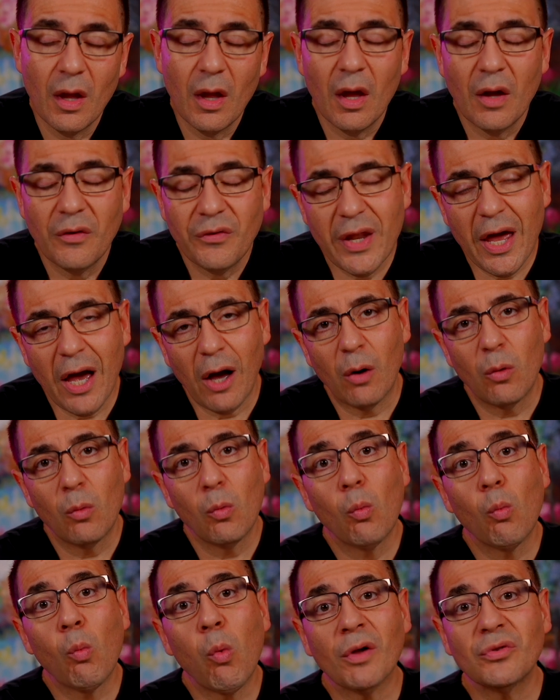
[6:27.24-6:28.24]
Now,
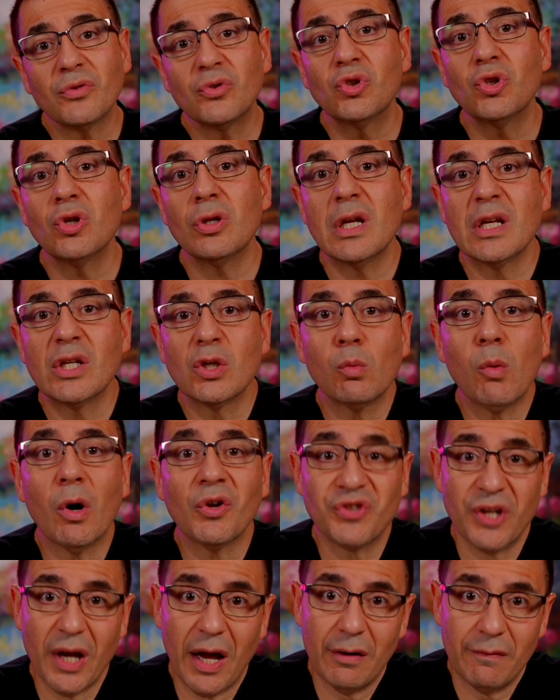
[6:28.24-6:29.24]
what do you need to
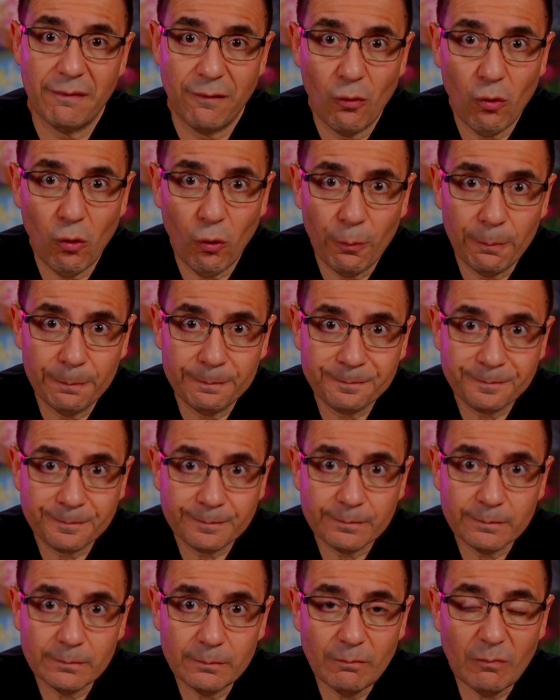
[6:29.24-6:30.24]
watch out for?
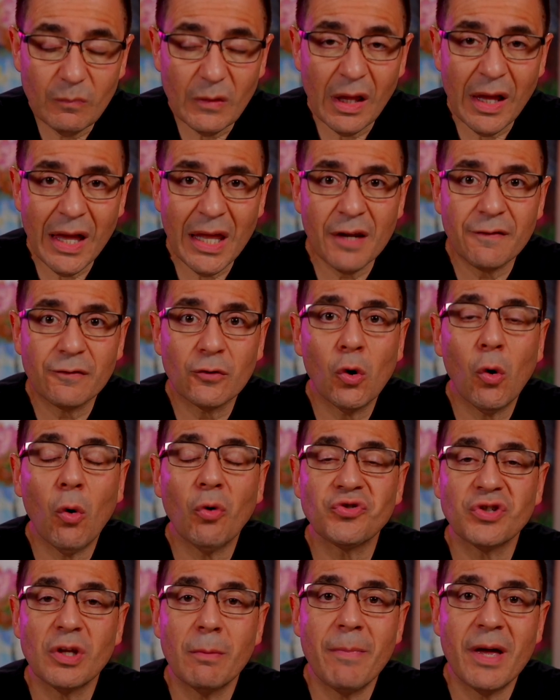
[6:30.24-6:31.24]
And of course,
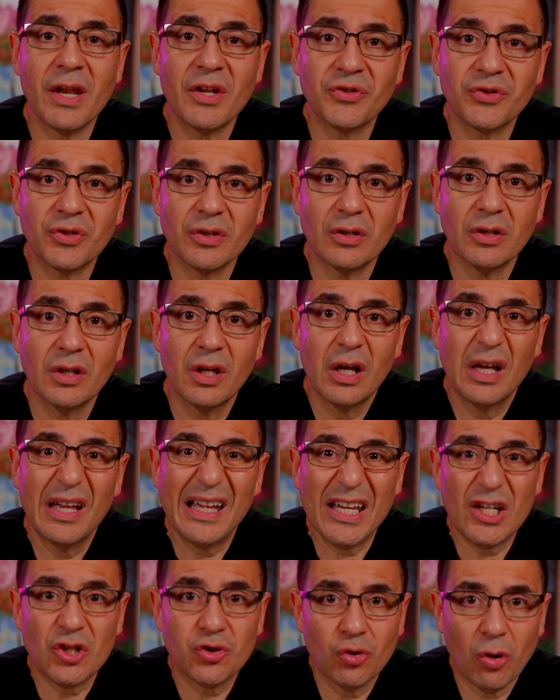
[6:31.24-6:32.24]
the medicine
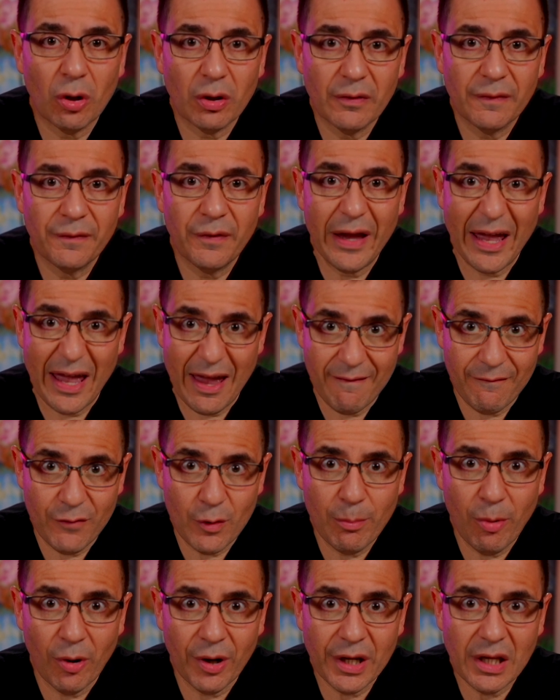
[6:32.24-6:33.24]
is not for
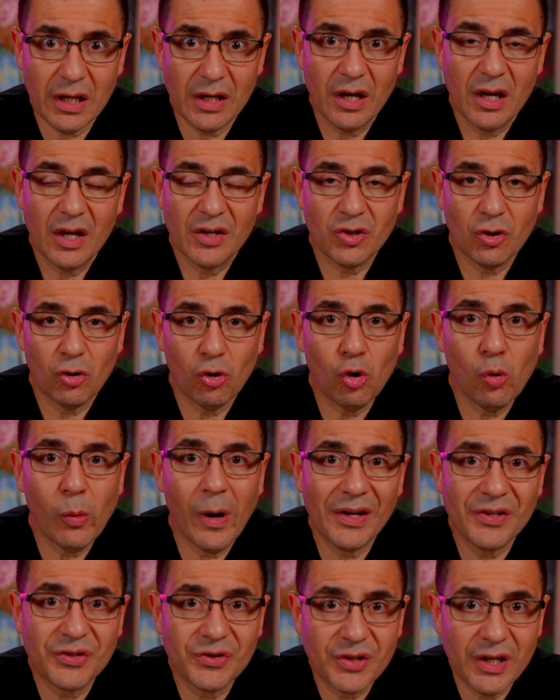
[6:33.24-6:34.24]
everybody, so
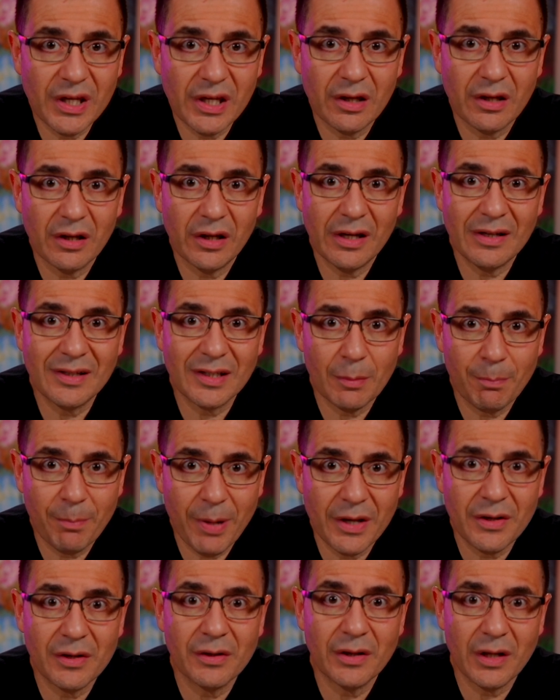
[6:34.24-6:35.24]
always seek
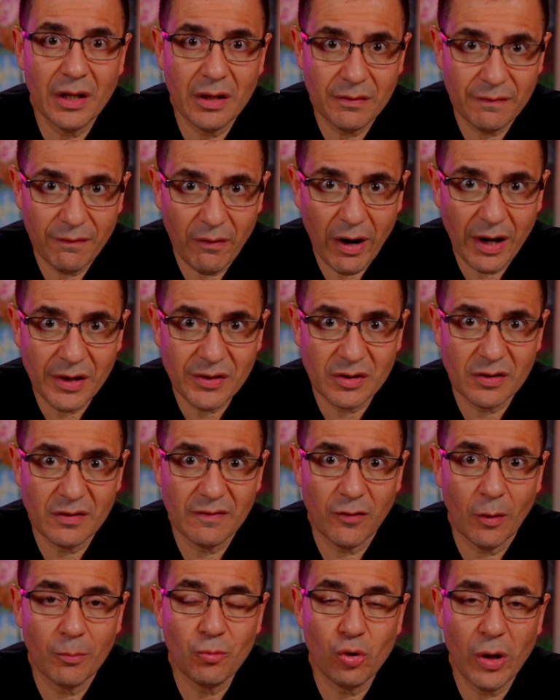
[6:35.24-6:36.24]
independent advice
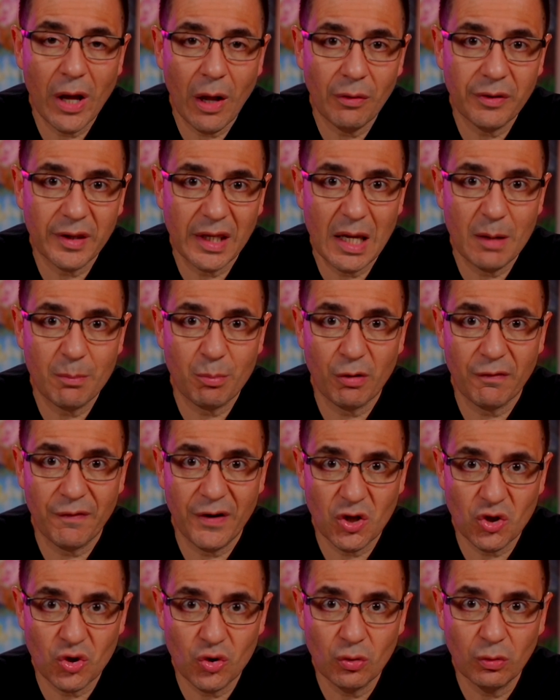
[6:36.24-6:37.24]
from your healthcare
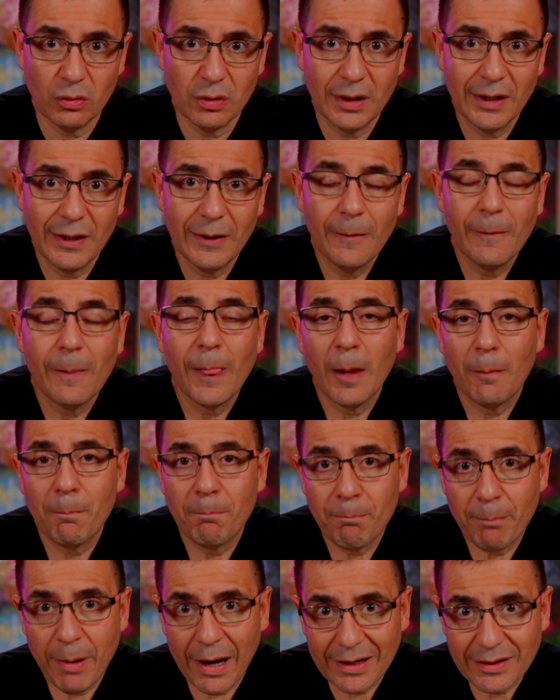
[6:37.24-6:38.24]
professional.
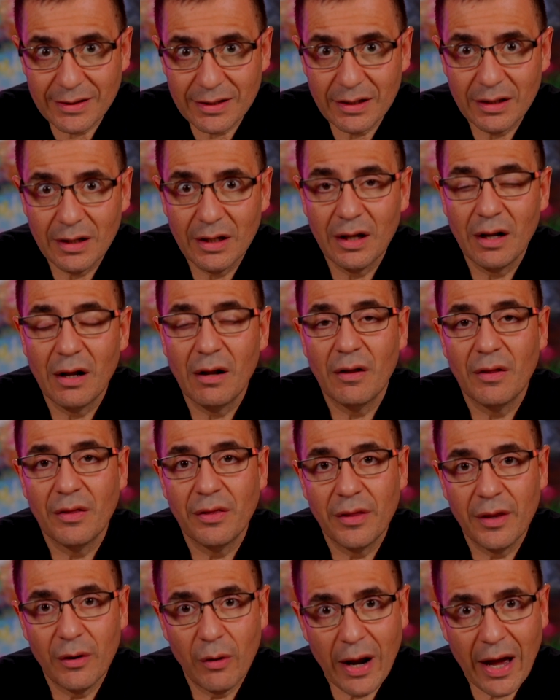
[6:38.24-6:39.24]
But
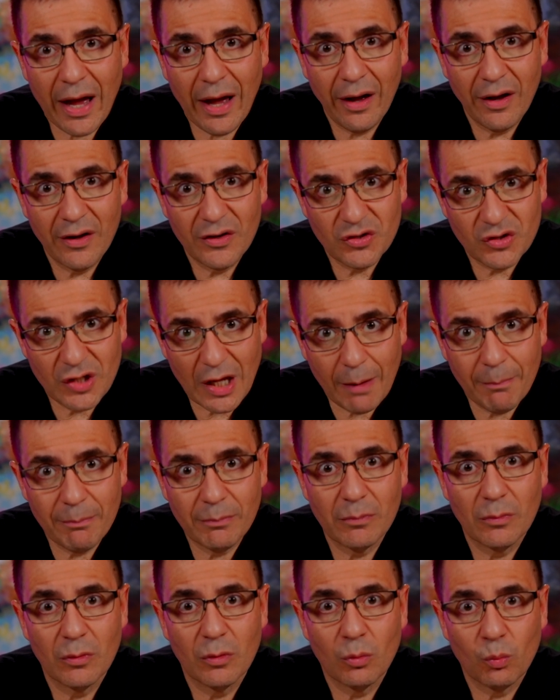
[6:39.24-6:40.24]
there are some
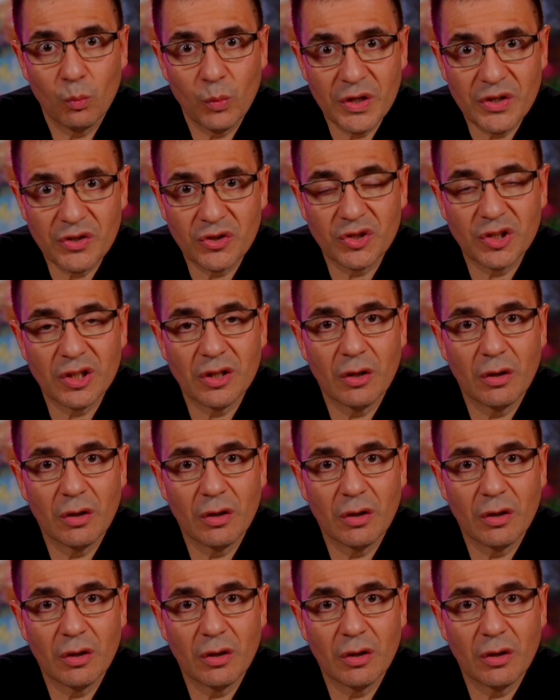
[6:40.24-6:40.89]
risks